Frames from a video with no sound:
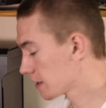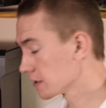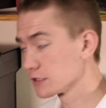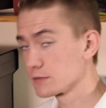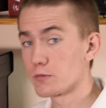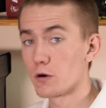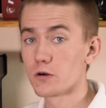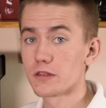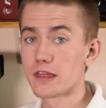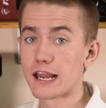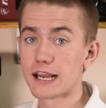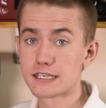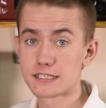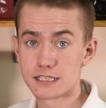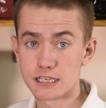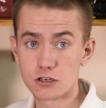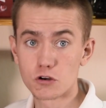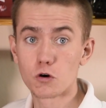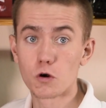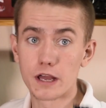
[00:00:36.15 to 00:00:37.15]
there's both a
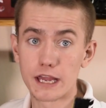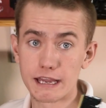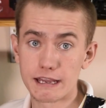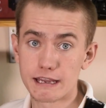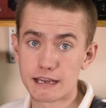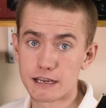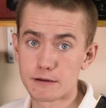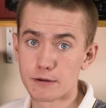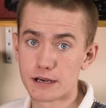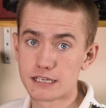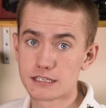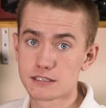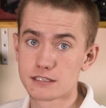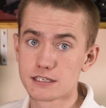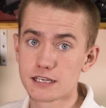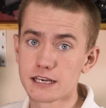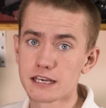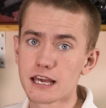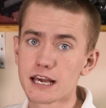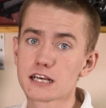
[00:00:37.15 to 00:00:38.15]
single 8 GB
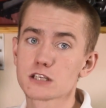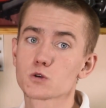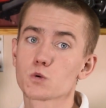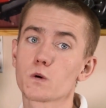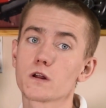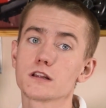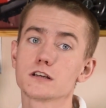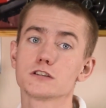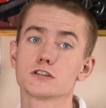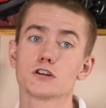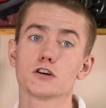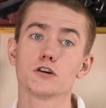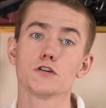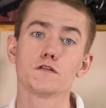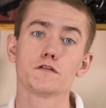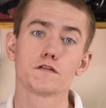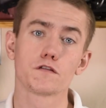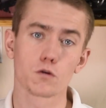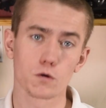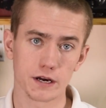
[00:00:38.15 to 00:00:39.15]
stick as well as two
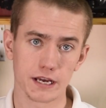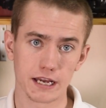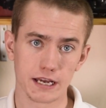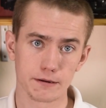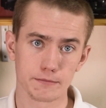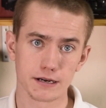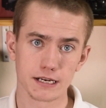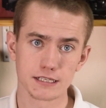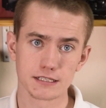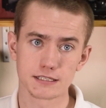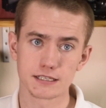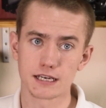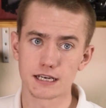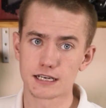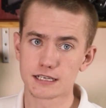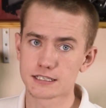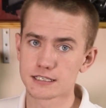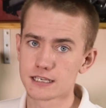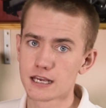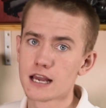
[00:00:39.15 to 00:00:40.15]
4 GB
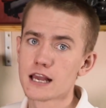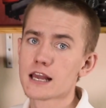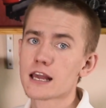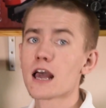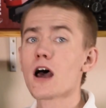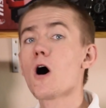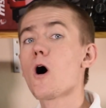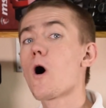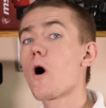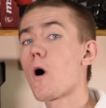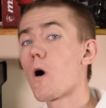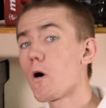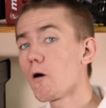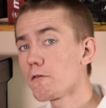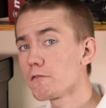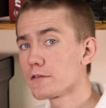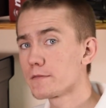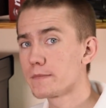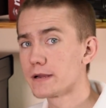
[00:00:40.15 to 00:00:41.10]
sticks. All of the